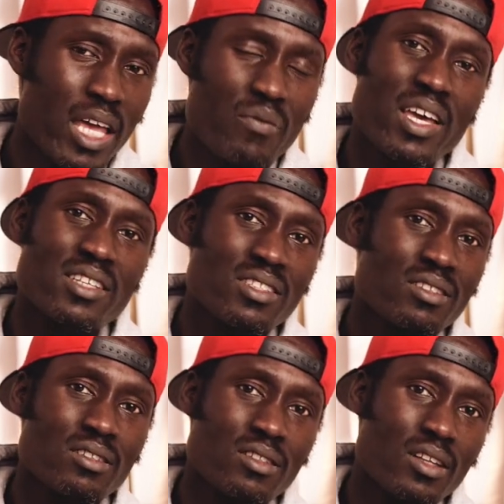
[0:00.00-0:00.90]
If it
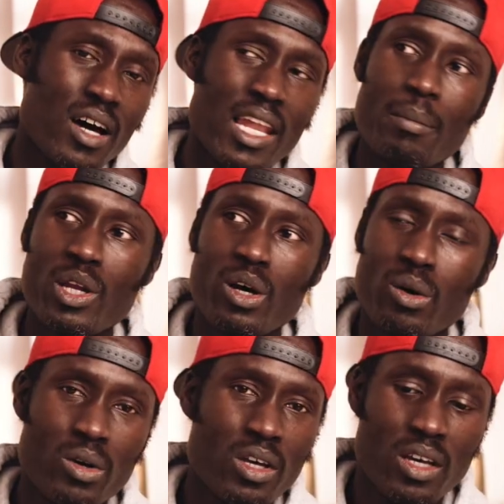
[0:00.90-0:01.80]
isn't, let me know.
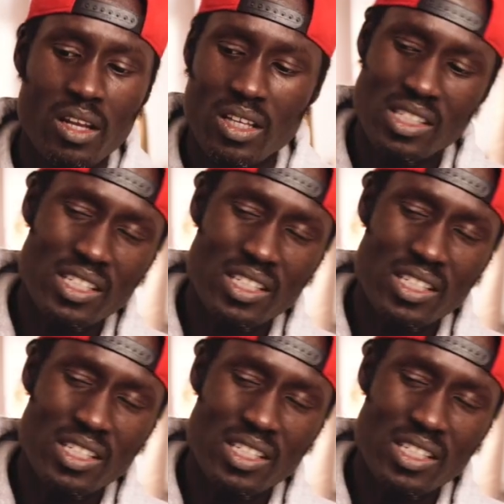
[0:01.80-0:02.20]
There's this